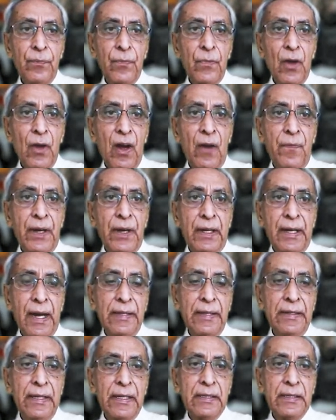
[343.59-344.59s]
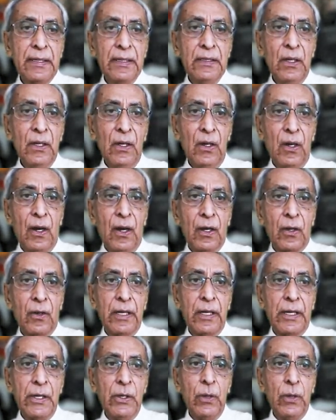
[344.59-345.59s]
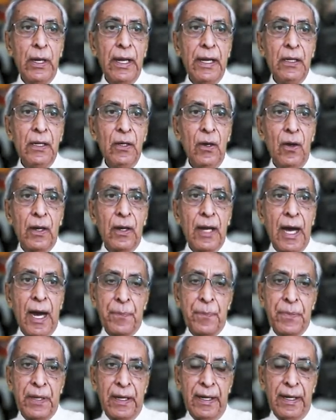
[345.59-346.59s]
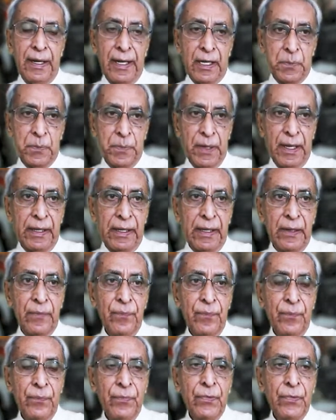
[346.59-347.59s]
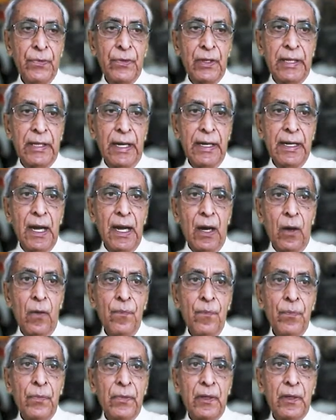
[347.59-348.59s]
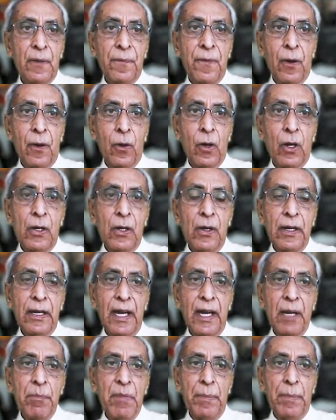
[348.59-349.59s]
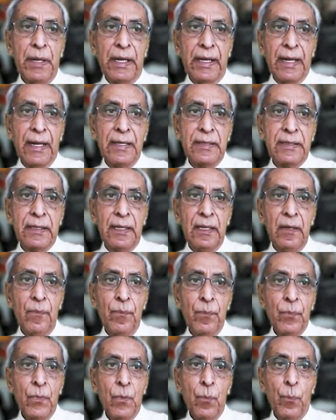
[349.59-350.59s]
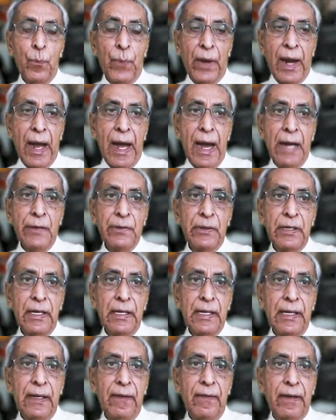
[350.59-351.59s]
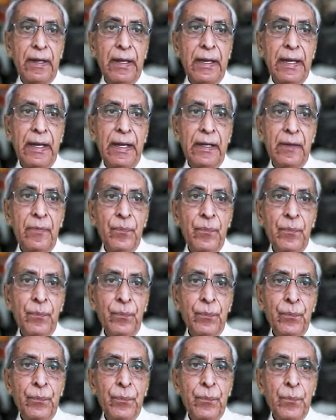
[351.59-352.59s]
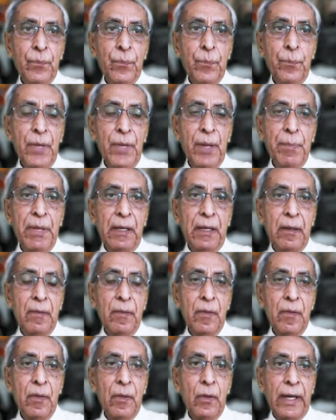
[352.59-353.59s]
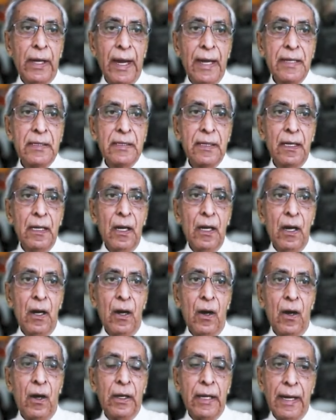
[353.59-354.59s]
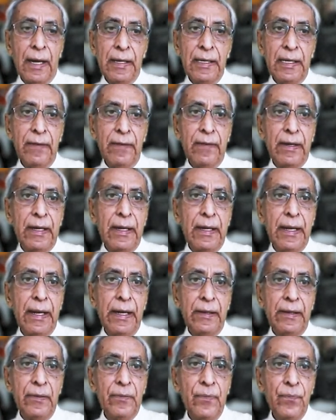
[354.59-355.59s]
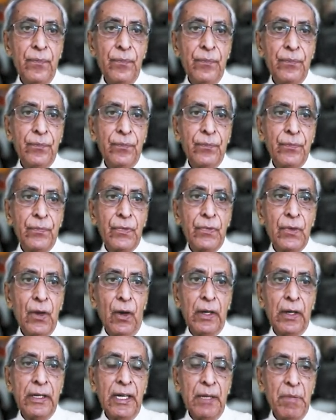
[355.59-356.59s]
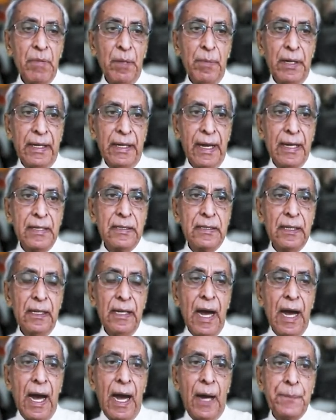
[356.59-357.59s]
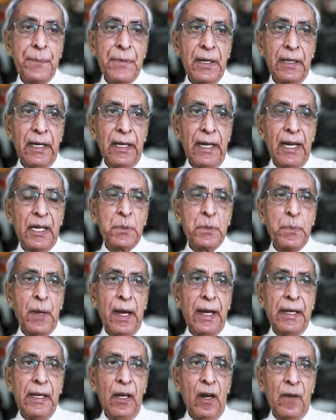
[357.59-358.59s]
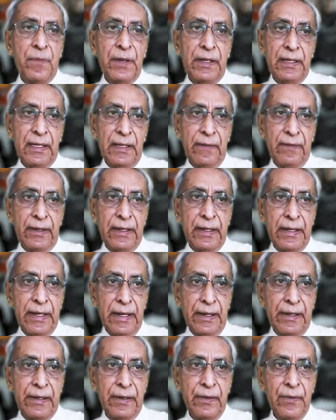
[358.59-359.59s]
of a transaction or on a due date or after expiry. So that is how the forward contract may be cancelled prior to the delivery date, may be cancelled on a delivery date, or it may be cancelled after the expiry of a delivery date.